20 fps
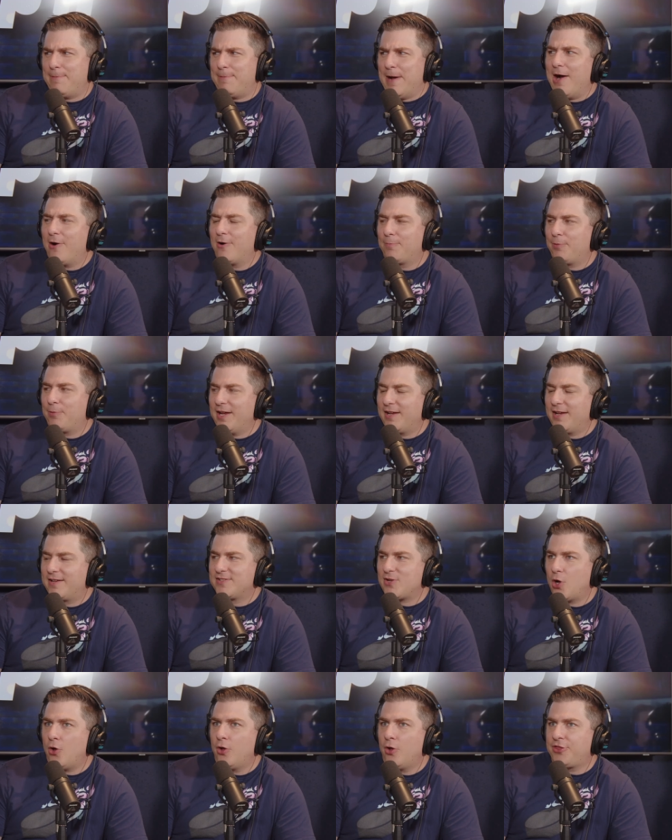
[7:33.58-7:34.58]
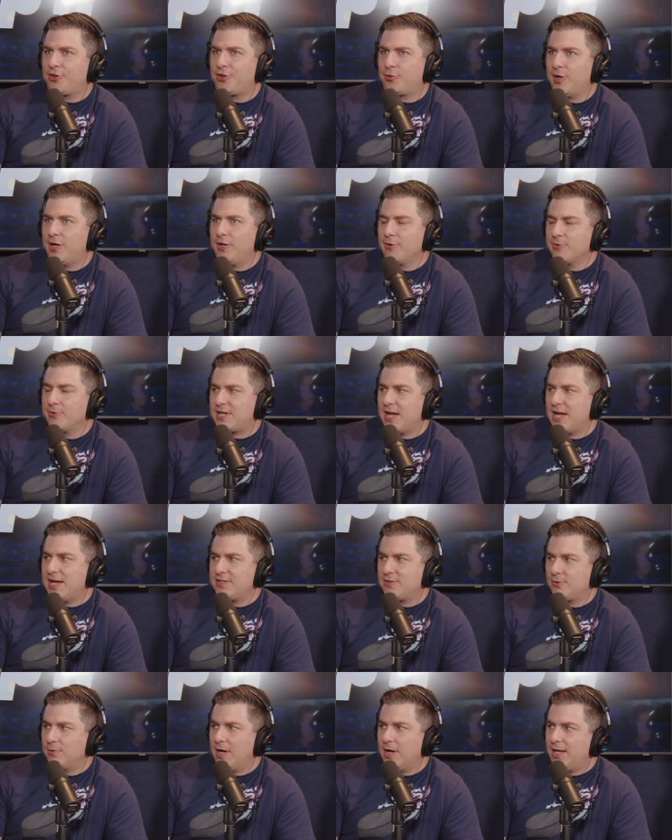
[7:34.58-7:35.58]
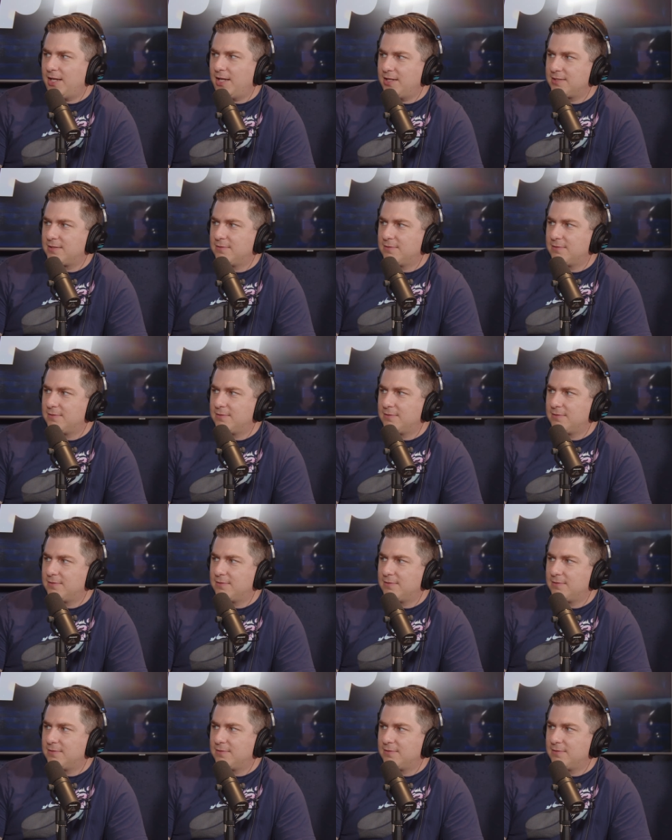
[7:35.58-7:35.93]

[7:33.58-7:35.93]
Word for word: power play because all three of those guys are righties.